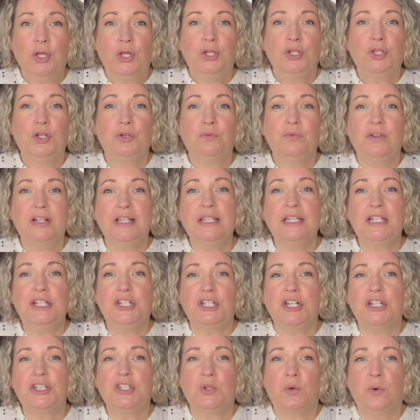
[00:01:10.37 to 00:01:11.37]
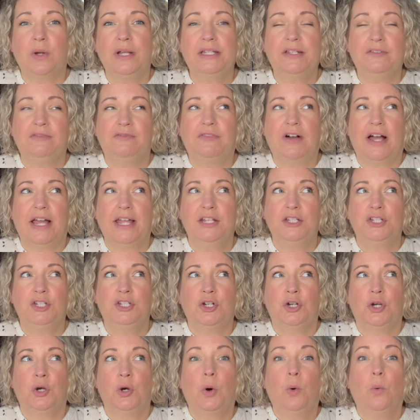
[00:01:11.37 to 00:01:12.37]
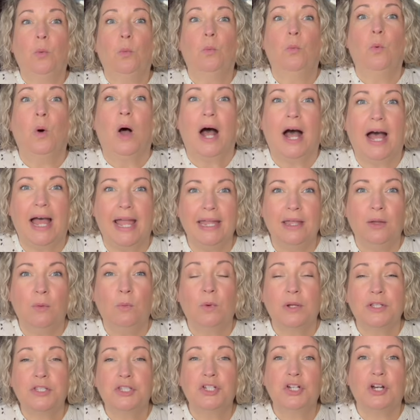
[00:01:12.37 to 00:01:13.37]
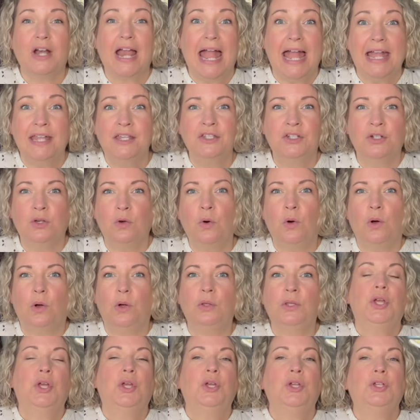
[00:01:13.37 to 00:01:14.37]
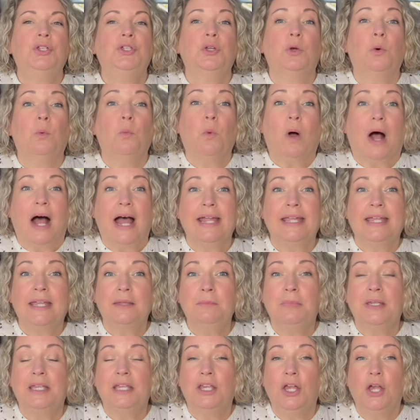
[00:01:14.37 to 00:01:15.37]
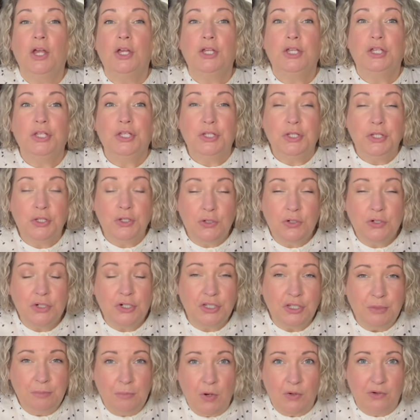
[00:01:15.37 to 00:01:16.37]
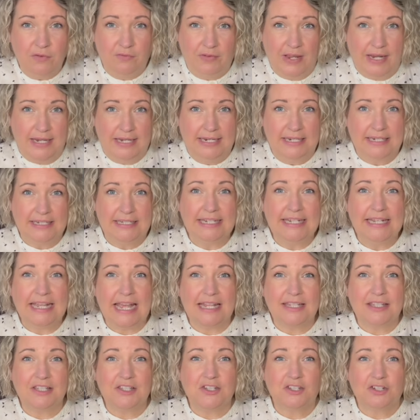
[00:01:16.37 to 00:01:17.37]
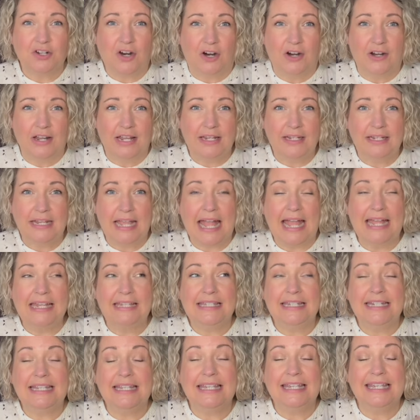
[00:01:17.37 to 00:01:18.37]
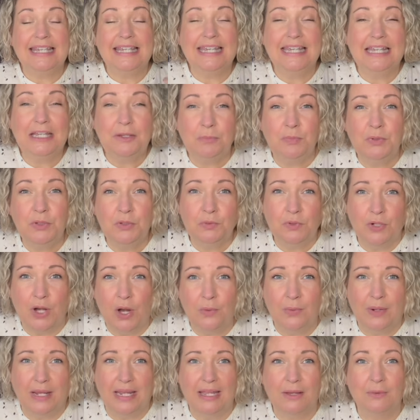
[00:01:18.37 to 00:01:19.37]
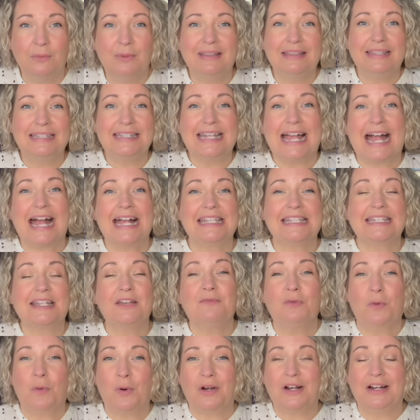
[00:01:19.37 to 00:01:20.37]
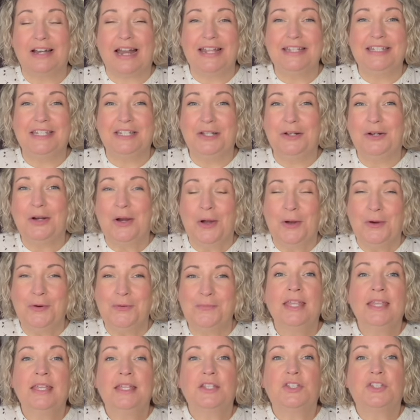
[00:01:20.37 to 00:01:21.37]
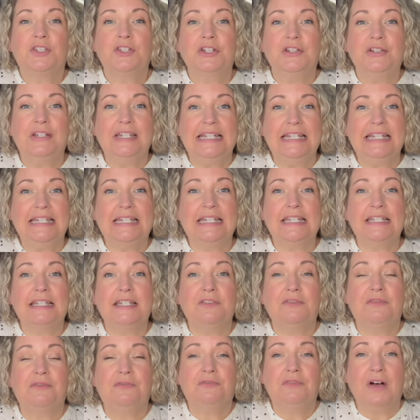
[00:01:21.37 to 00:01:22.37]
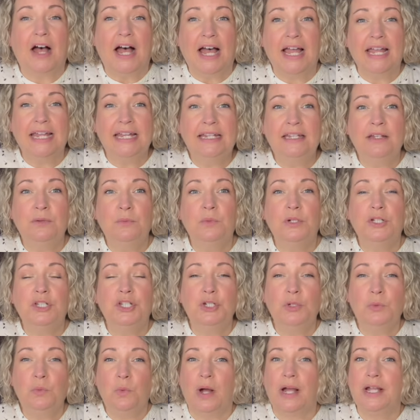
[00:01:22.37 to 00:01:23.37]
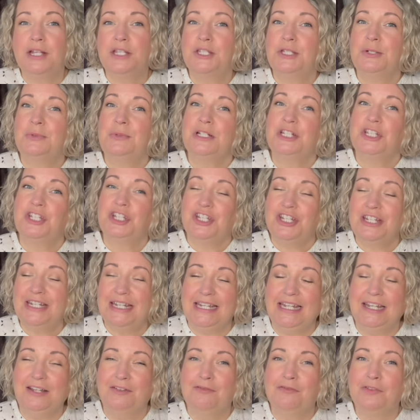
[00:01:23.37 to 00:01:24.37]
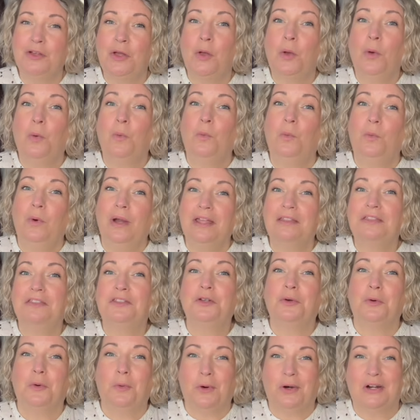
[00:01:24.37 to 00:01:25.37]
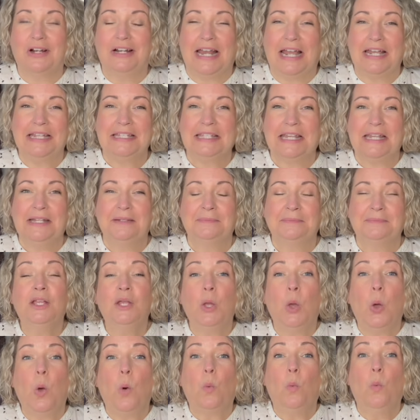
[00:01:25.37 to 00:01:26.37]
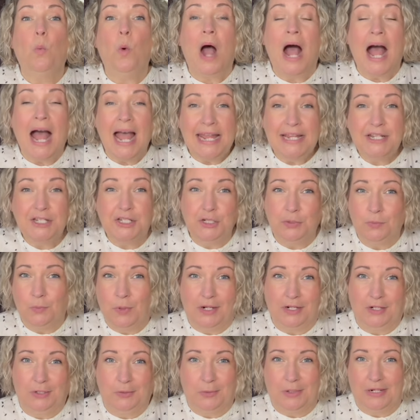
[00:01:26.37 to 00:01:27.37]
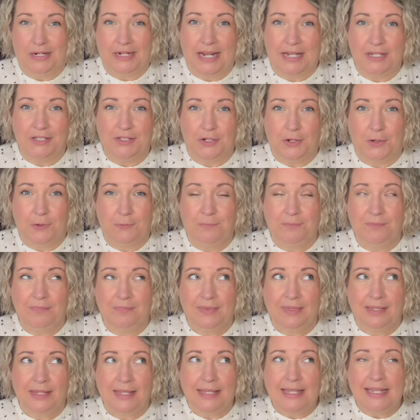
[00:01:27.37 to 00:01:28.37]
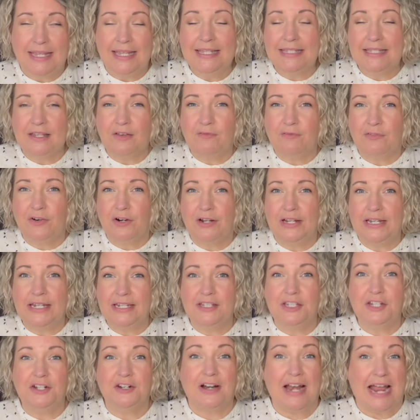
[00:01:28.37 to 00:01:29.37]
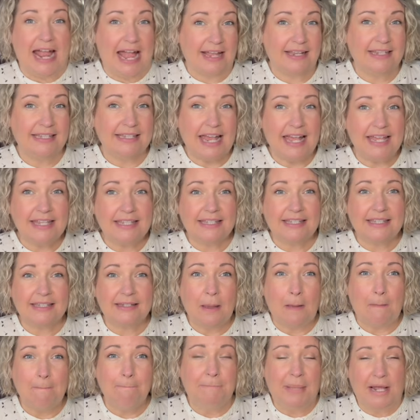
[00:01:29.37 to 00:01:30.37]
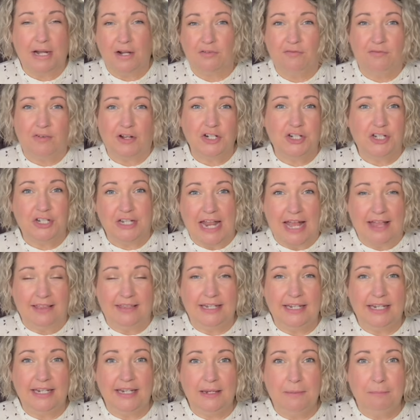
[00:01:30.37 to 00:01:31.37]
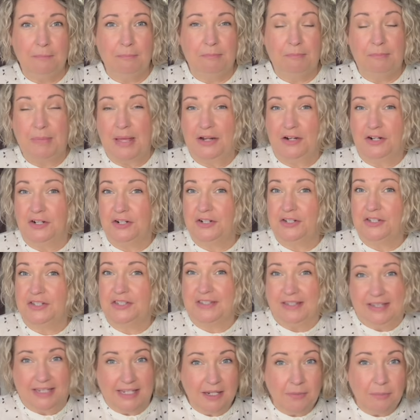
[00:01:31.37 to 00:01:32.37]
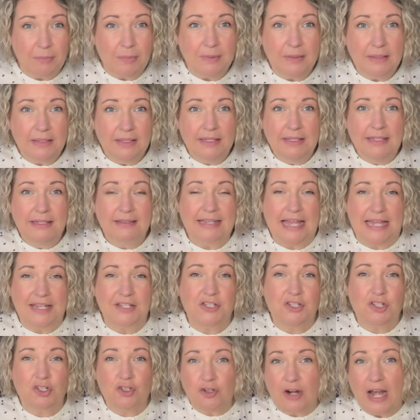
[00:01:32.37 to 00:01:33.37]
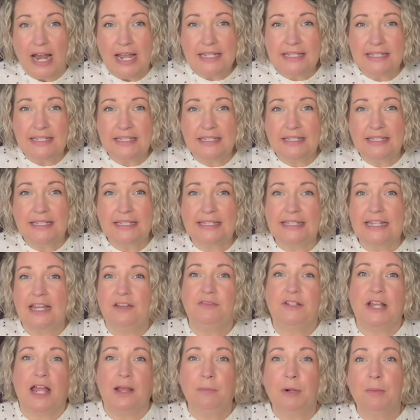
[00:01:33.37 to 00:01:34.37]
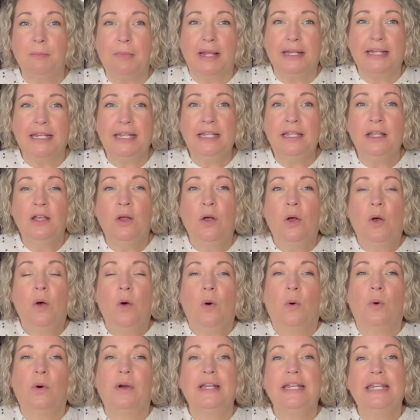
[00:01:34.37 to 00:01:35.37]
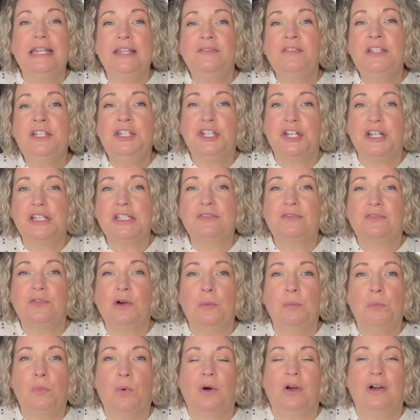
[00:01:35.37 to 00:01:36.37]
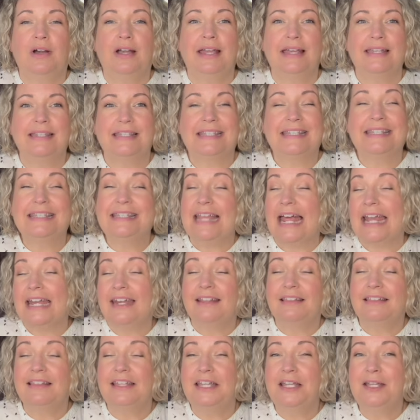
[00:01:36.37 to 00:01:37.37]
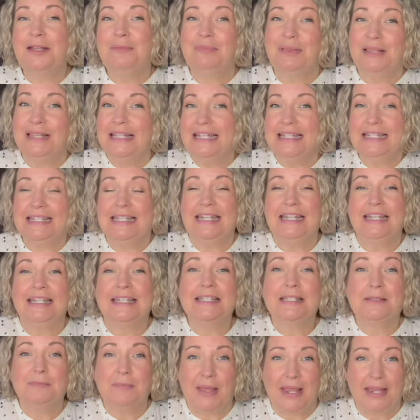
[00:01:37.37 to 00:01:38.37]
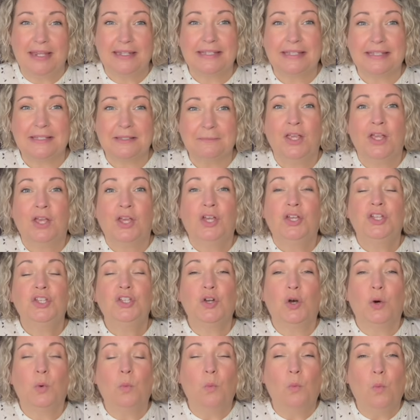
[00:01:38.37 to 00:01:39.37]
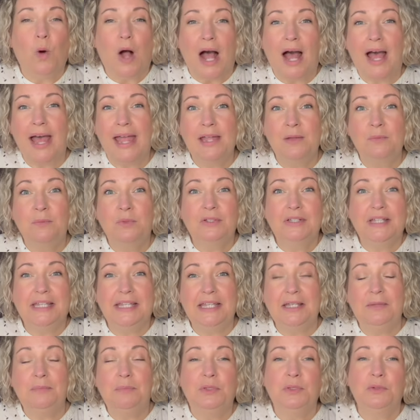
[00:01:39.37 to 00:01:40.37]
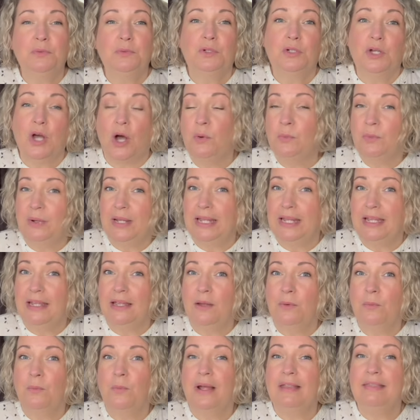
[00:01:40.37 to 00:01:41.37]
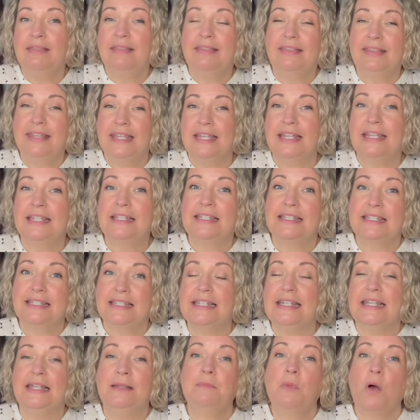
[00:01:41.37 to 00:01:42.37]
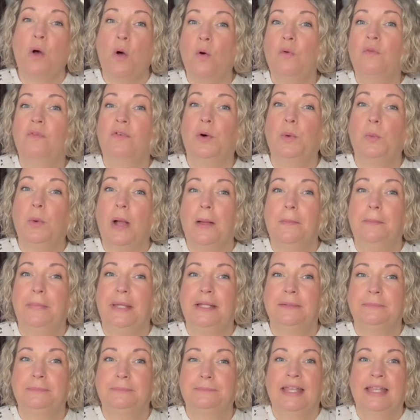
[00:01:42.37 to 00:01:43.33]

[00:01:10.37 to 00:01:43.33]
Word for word: You're really just going to find your why. What's your end goal? Your why can be hugely motivating to get started and to keep you going with the task of organizing your home. So you need to define what you want to achieve with your organizing. Why do you want an organized home? Is it for easier access, better functionality, better sleep, less stress to save time or money? or even just for more aesthetically pleasing space. Your why will keep you going when things seem overwhelming.